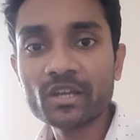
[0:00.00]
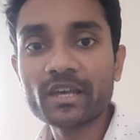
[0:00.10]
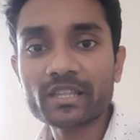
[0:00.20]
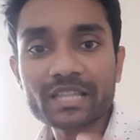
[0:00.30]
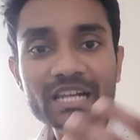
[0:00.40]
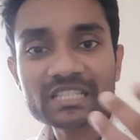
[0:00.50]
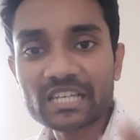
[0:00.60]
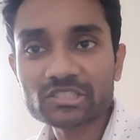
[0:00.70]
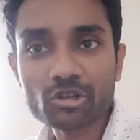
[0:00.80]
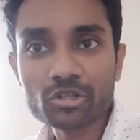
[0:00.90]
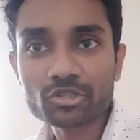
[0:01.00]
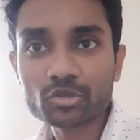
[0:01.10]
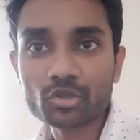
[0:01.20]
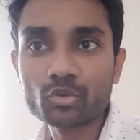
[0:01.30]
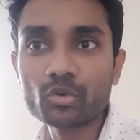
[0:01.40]
In that case, also
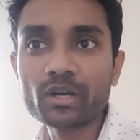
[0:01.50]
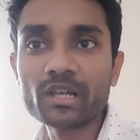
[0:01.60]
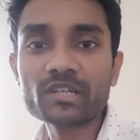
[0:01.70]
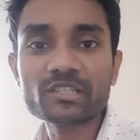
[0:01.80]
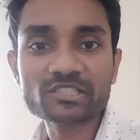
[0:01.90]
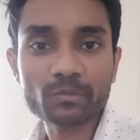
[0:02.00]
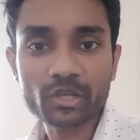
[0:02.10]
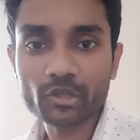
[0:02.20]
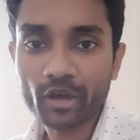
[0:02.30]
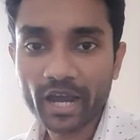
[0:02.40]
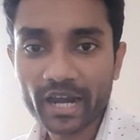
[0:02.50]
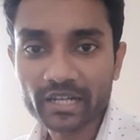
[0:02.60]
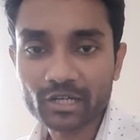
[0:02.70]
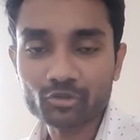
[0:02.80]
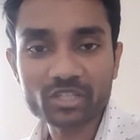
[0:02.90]
the Google disable your ad
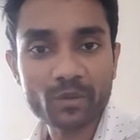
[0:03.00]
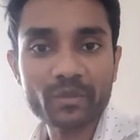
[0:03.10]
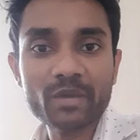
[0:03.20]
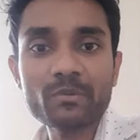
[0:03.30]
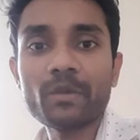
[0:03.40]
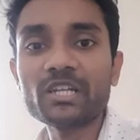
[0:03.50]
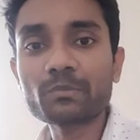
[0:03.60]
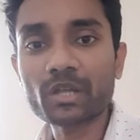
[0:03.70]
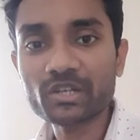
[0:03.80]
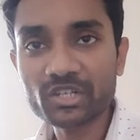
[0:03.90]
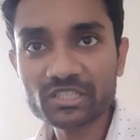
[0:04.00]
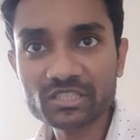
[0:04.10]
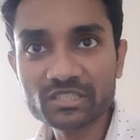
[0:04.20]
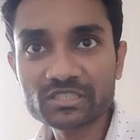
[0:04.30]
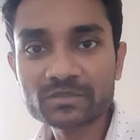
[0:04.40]
account. There may be multiple
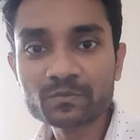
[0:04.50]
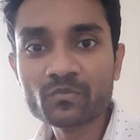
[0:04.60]
reasons.